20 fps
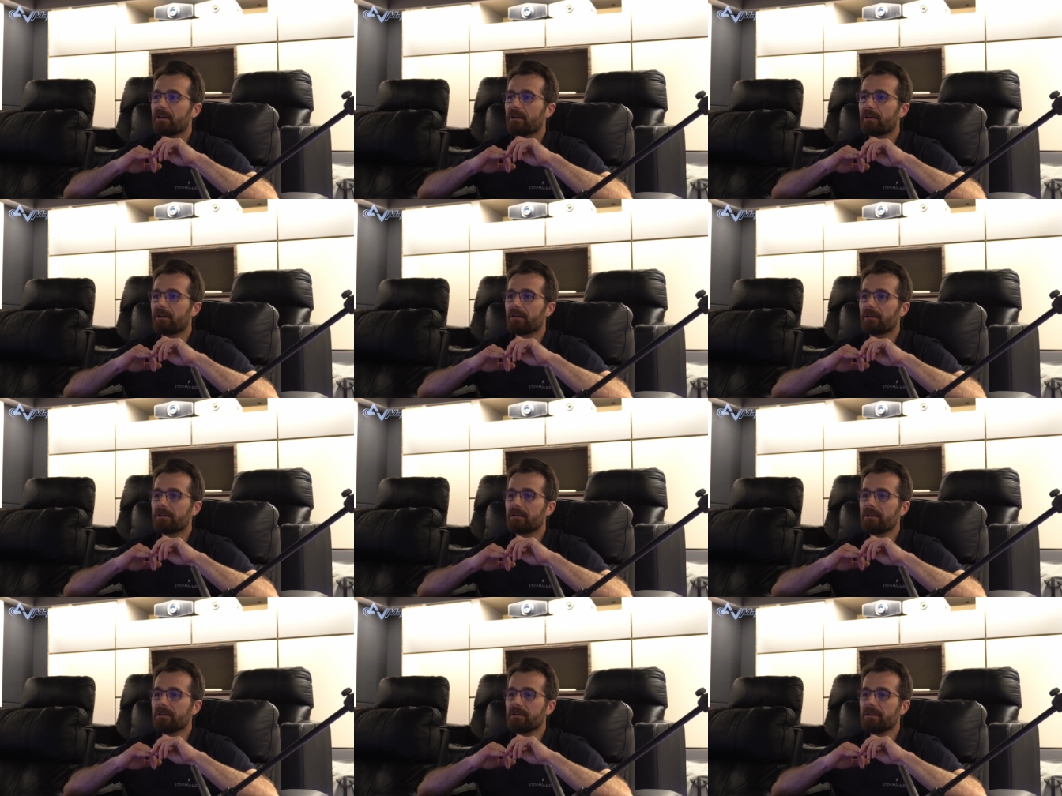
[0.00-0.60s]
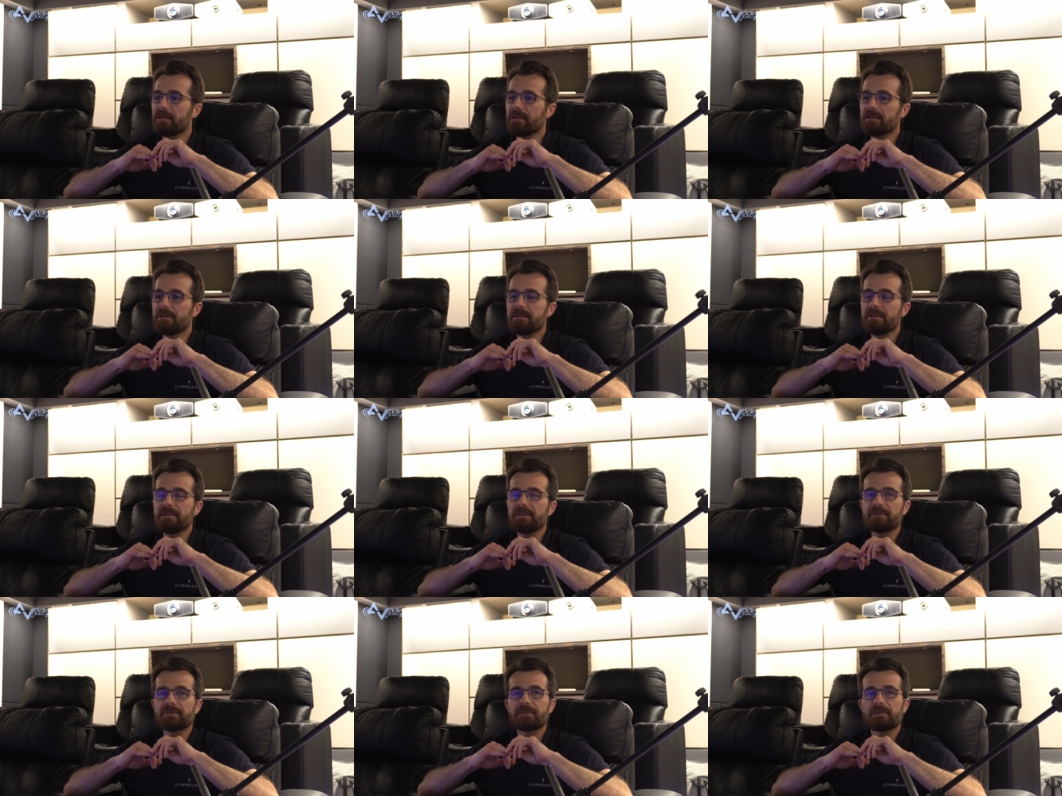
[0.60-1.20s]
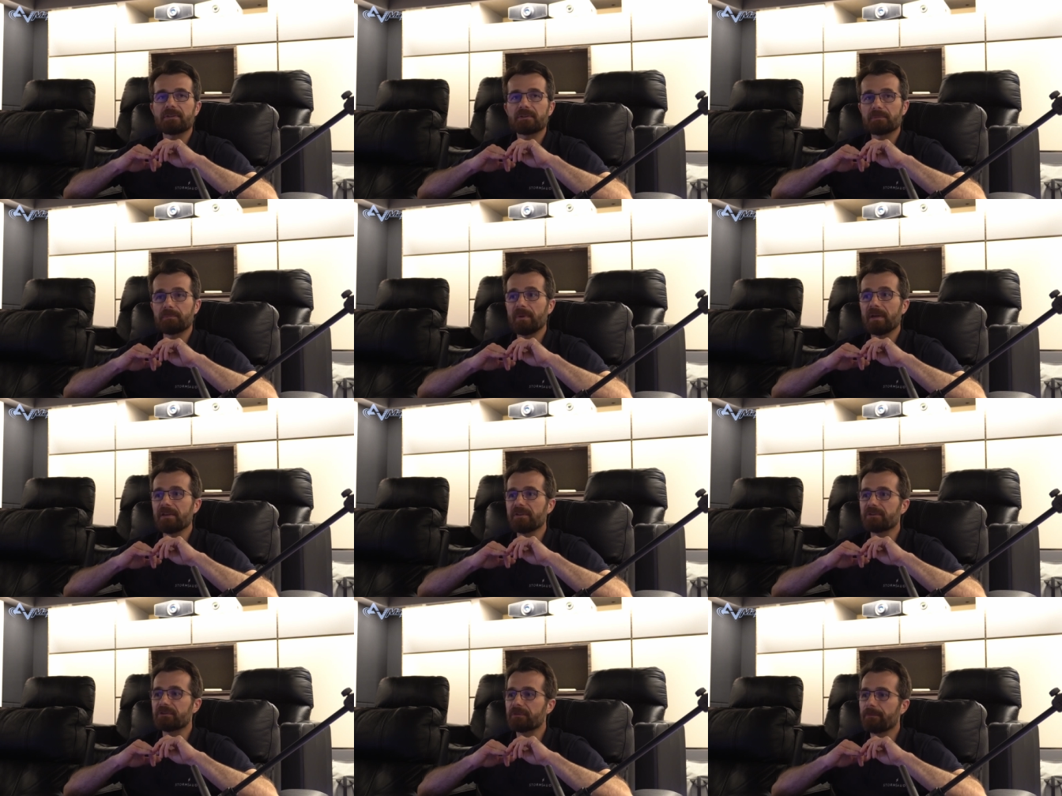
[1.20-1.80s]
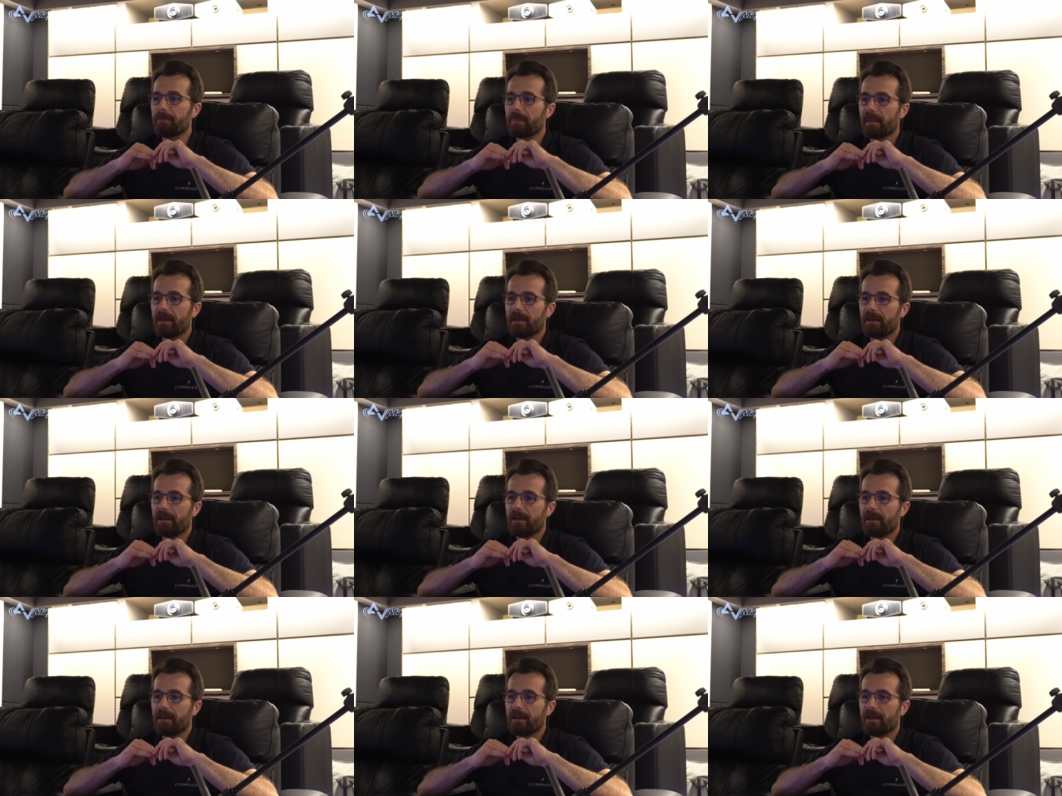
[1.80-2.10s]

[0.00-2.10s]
Uh, in in this uh, space.